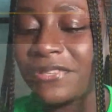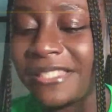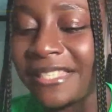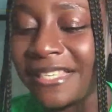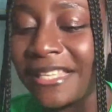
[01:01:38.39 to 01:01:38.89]

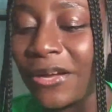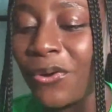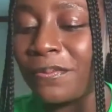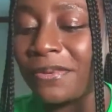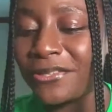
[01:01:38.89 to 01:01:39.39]
says that
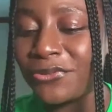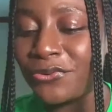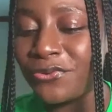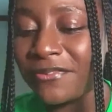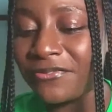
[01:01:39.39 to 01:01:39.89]
God bless
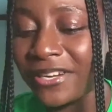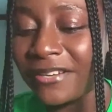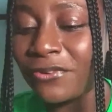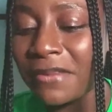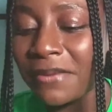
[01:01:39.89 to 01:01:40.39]
you, Reverend.
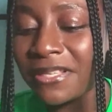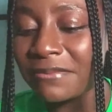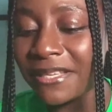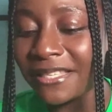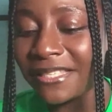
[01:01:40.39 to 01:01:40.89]
For Mommy's
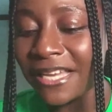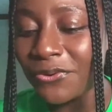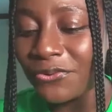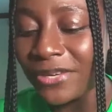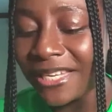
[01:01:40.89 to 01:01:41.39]
message, I'll
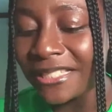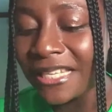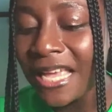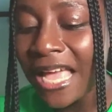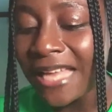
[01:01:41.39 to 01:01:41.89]
read it.
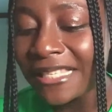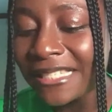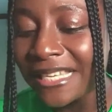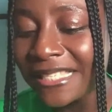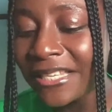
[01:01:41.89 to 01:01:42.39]
Auntie
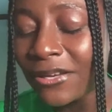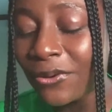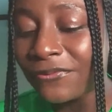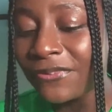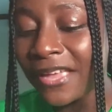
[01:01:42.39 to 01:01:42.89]
Jessie
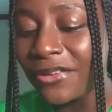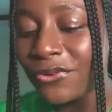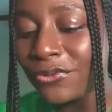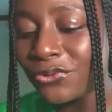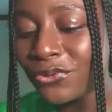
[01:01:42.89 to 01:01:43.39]
on uh,
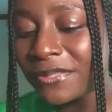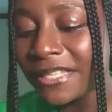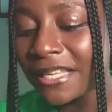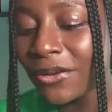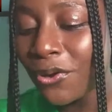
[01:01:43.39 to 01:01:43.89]
YouTube
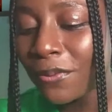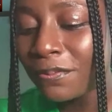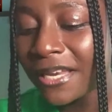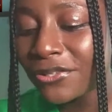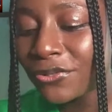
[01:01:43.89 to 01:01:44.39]
says that God
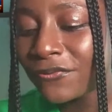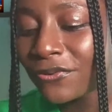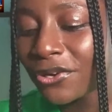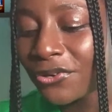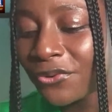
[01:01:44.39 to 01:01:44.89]
bless you
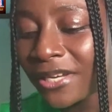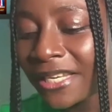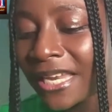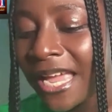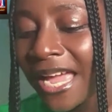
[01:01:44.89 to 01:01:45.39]
for
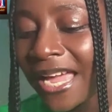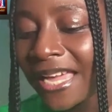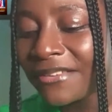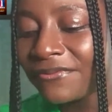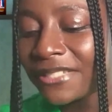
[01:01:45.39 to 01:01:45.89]
honoring our
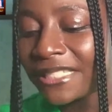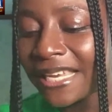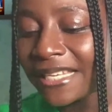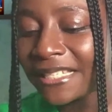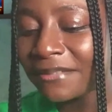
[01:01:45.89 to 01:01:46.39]

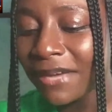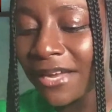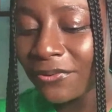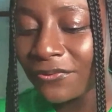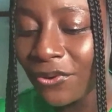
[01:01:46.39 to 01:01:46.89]
invitation,
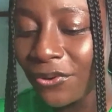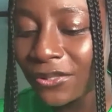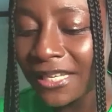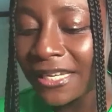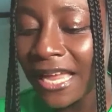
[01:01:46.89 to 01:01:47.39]
man of God,
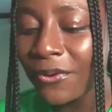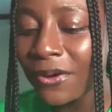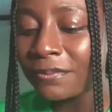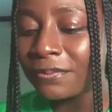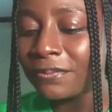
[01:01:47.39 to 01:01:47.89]
and our
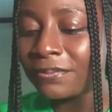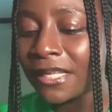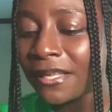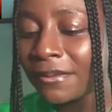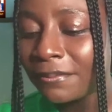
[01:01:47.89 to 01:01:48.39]

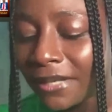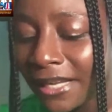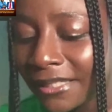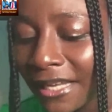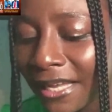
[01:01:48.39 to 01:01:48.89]

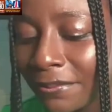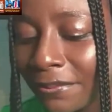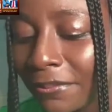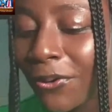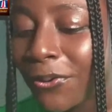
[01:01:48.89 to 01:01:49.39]
blood, uh,
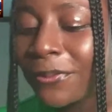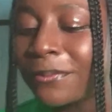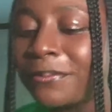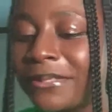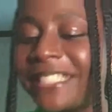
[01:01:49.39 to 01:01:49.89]

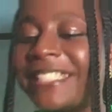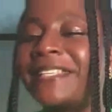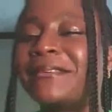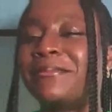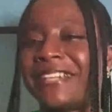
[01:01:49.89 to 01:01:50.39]
B
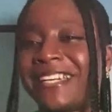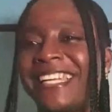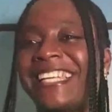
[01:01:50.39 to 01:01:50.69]
brother.